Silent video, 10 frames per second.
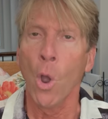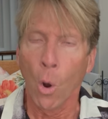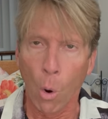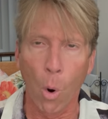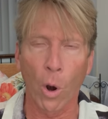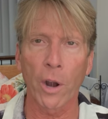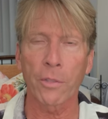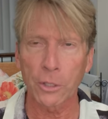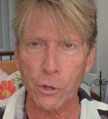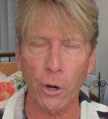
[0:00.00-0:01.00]
or
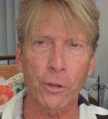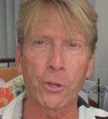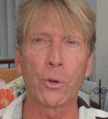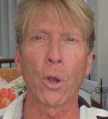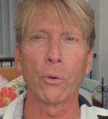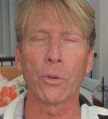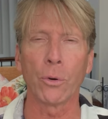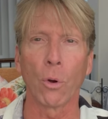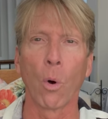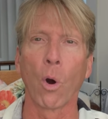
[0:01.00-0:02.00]
the church you go
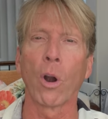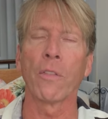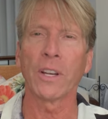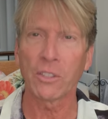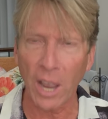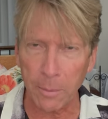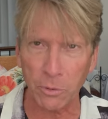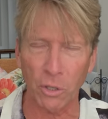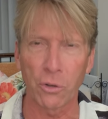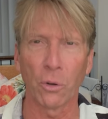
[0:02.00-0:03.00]
to or the
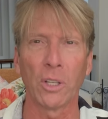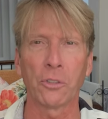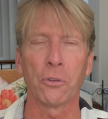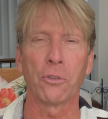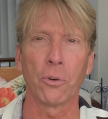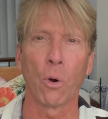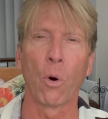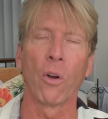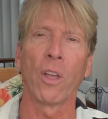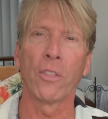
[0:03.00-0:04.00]
tapes that you listen to
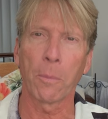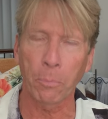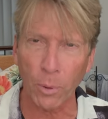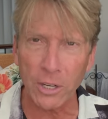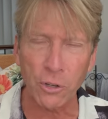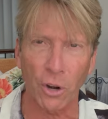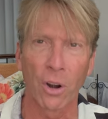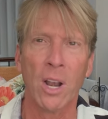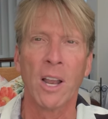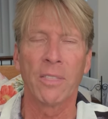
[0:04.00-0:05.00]
or the preacher
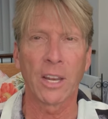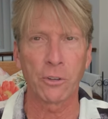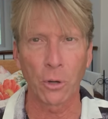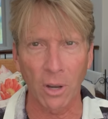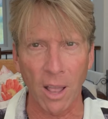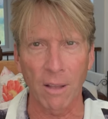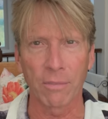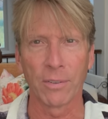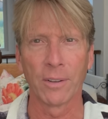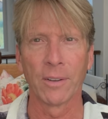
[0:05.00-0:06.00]
that you
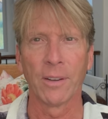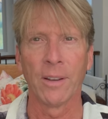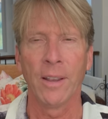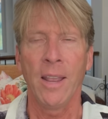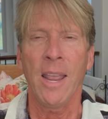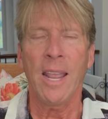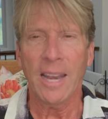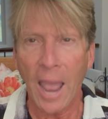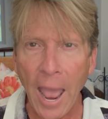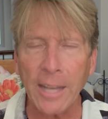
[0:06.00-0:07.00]
love. It
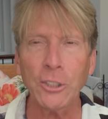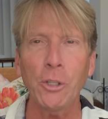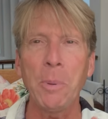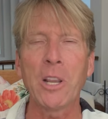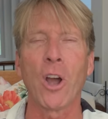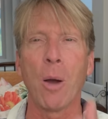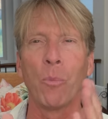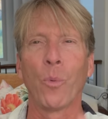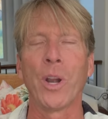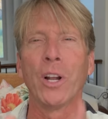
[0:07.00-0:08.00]
has to
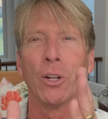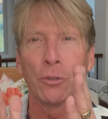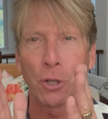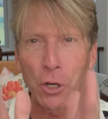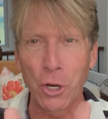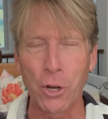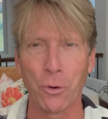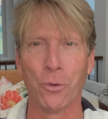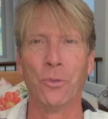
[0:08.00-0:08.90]
become real to you.